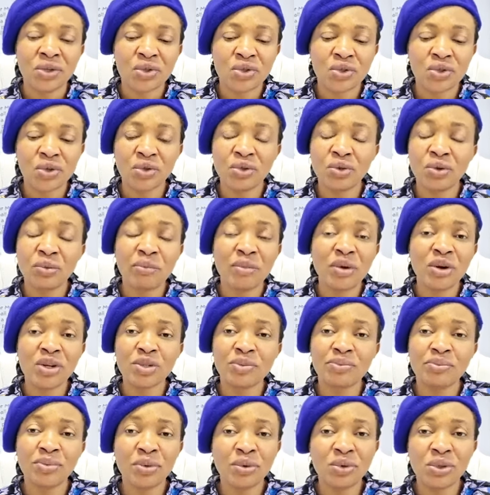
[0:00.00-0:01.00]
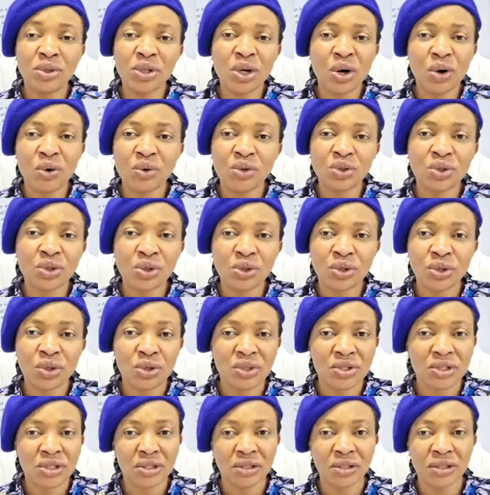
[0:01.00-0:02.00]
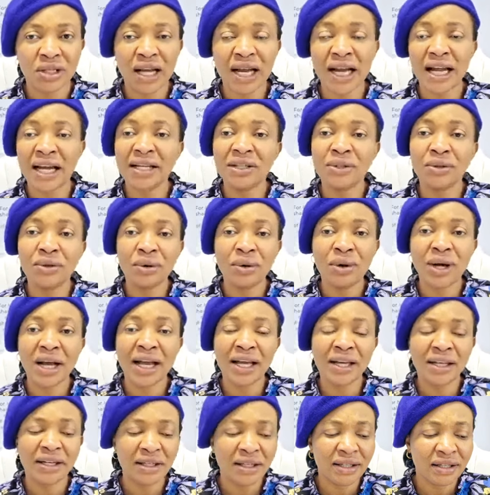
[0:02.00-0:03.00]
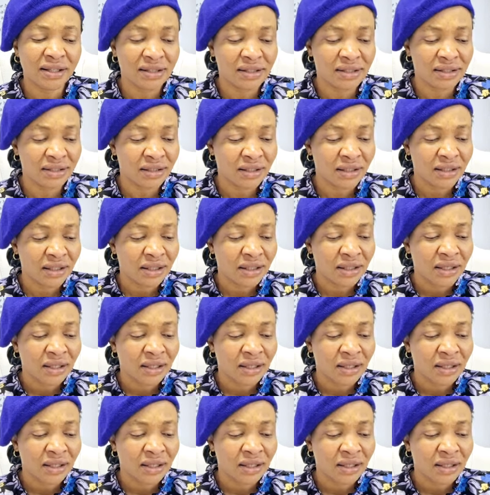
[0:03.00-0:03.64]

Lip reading: So you must build your own trust. I know how it is.